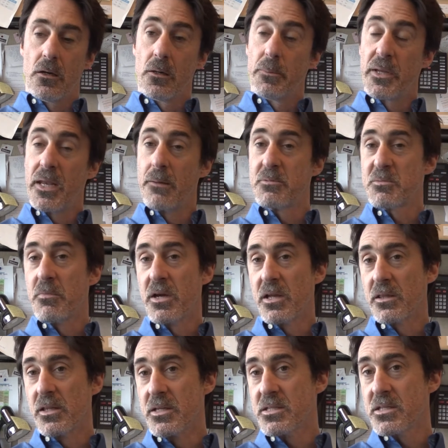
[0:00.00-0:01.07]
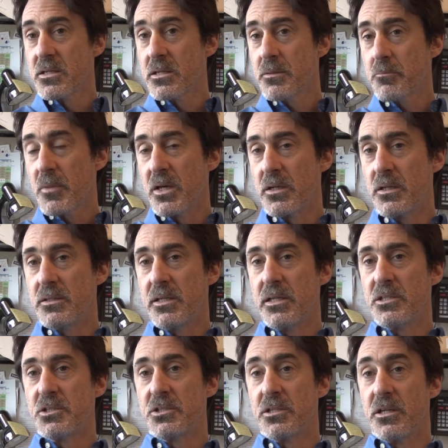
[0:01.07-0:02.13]
My name is Mike Lisa, and I
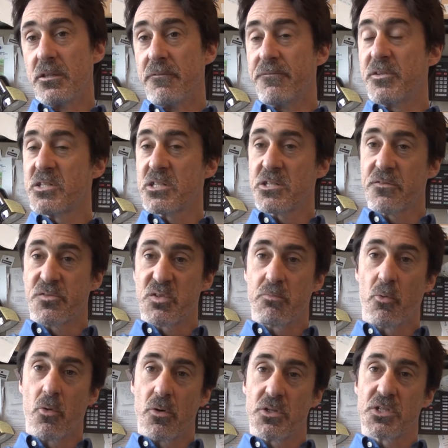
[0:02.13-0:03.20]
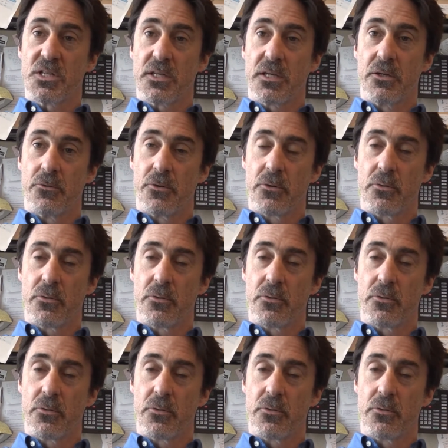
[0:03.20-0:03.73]
teach the physics of sports here at